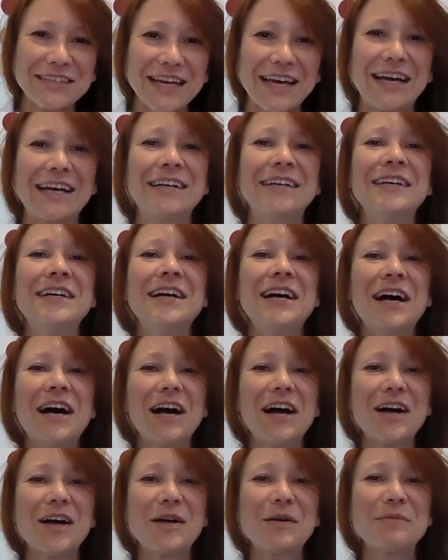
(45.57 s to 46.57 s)
yeah.
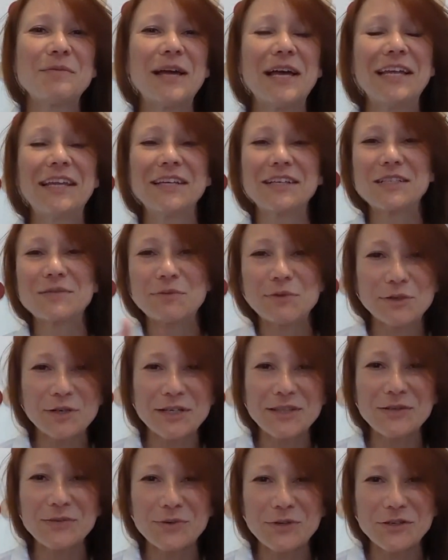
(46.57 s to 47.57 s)
And
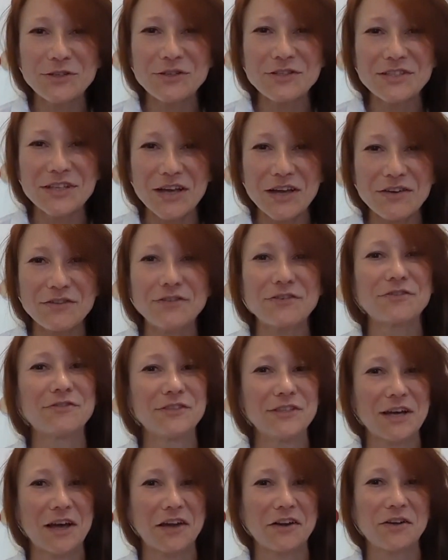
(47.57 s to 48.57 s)
exploring the wonders of
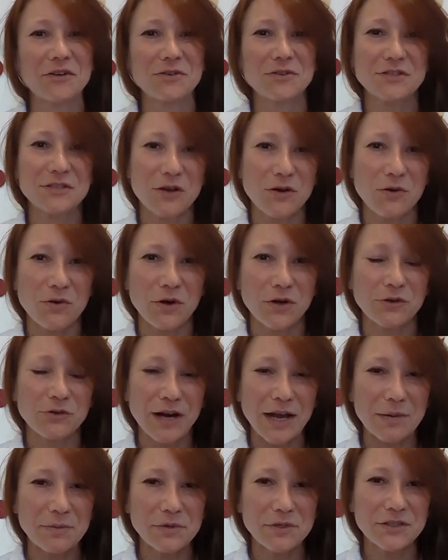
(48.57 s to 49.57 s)
Fiano. So
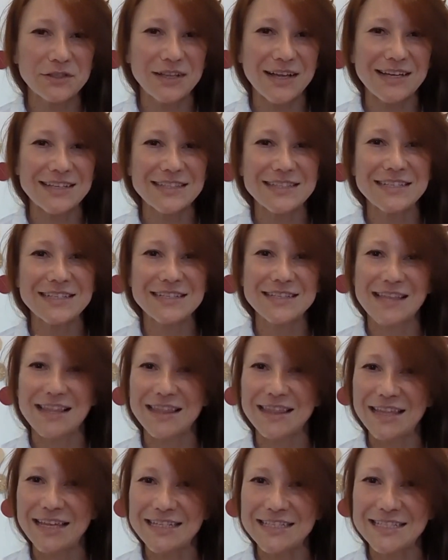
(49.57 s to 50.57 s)
grab your glasses,
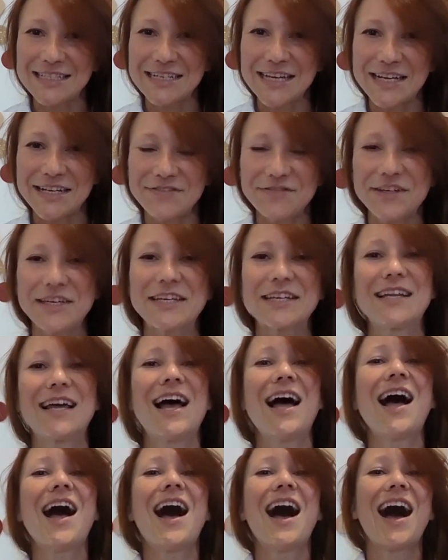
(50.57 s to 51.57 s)
let's dive
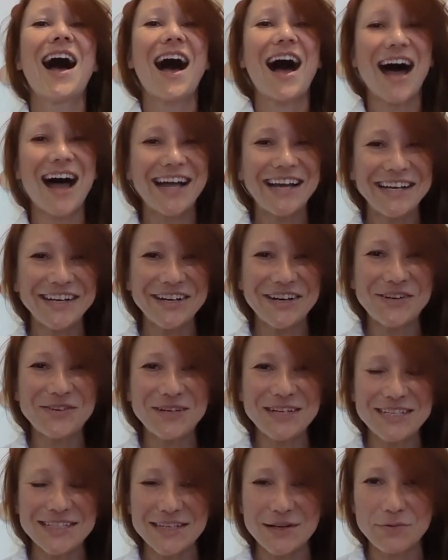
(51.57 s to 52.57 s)
in. I know
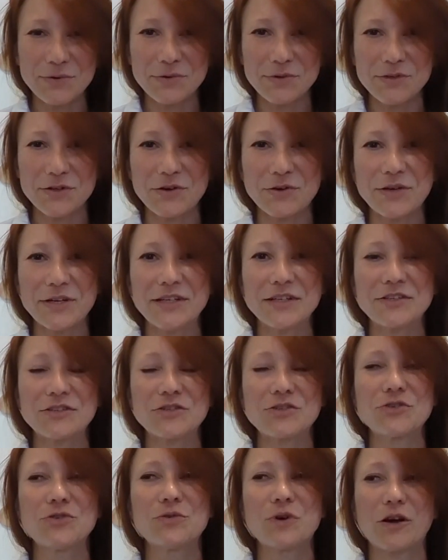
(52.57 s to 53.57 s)
I said we were going
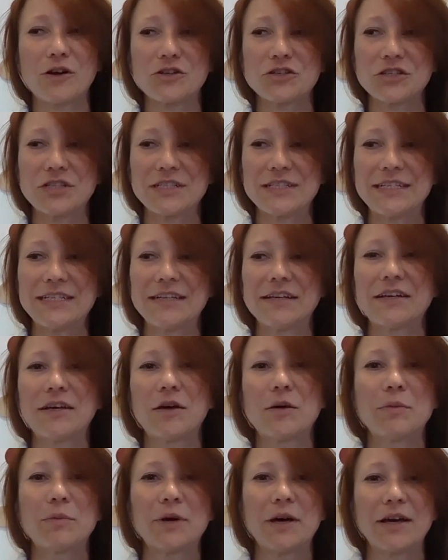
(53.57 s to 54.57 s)
to Argentina,
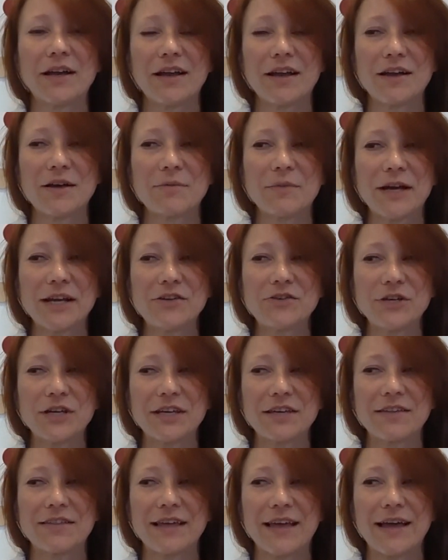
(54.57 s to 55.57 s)
but I
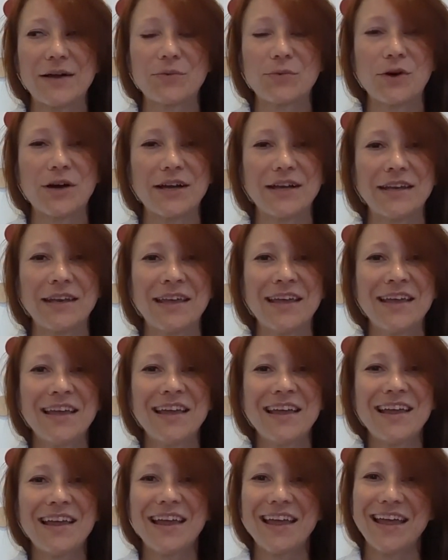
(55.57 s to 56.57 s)
drank that wine
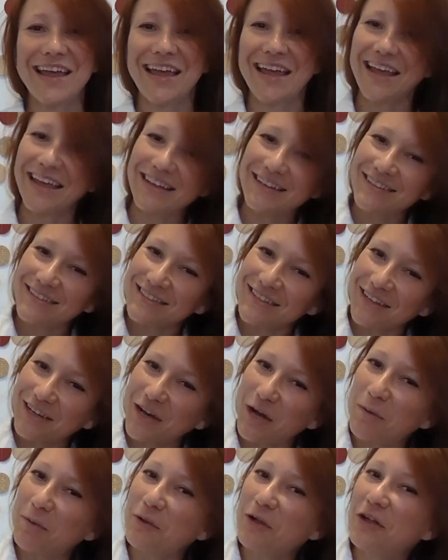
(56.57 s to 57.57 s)
and a
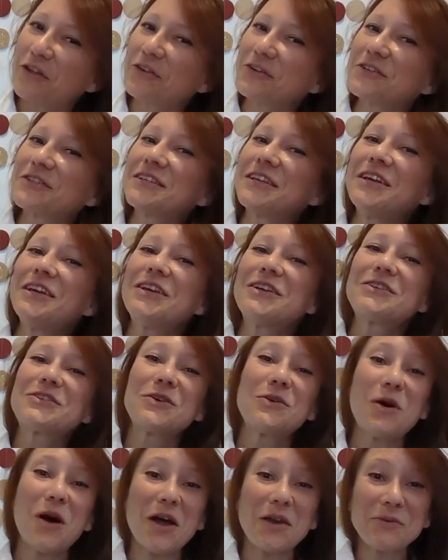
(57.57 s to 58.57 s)
couple others.
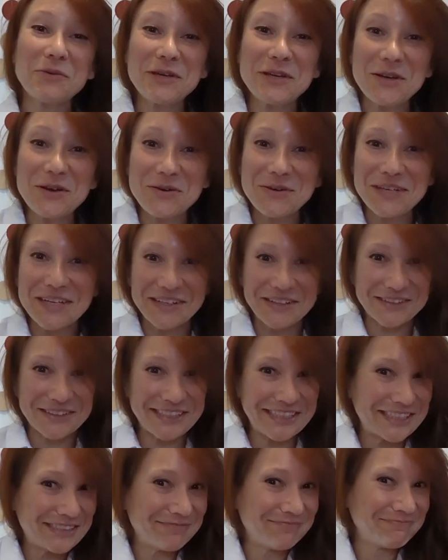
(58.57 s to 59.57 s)
So on we go to
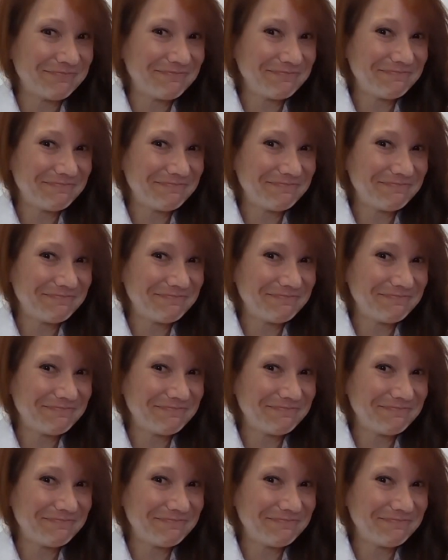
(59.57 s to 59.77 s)
Italy.